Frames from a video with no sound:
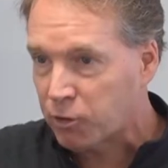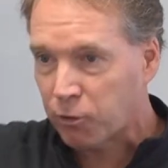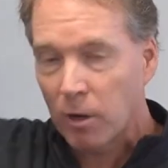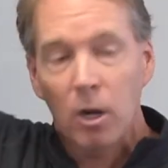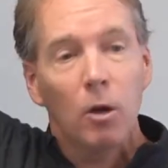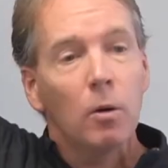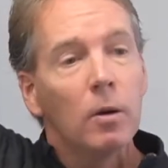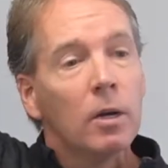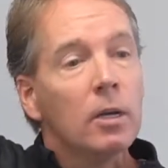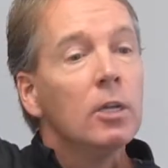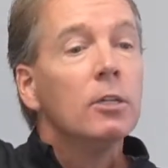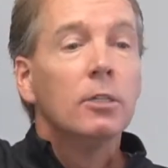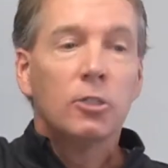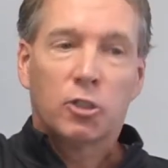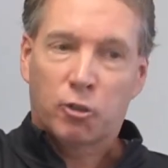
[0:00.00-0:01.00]
True?
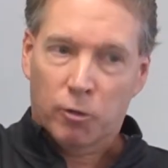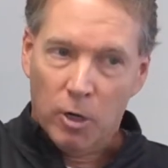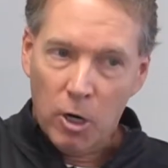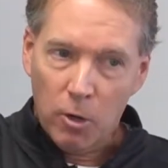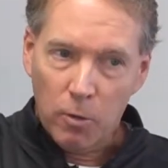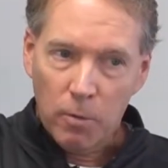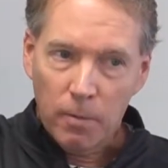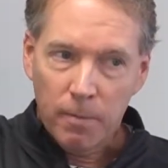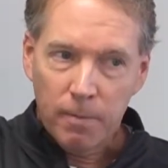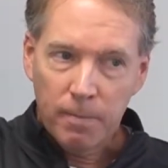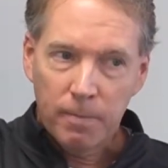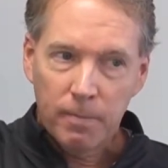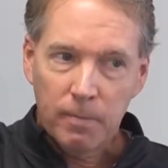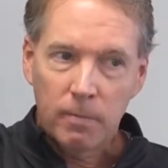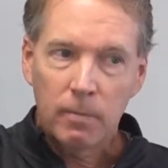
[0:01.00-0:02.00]
True?
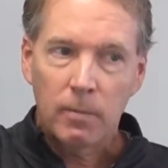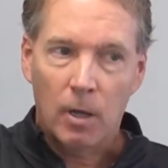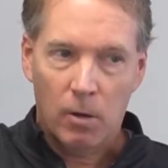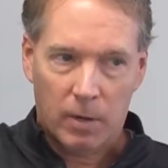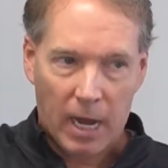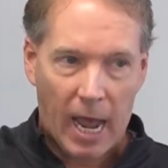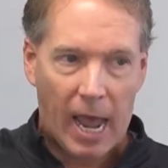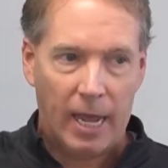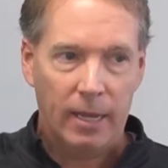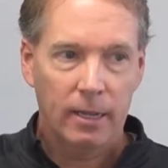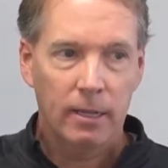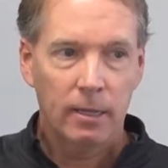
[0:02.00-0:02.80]
Okay.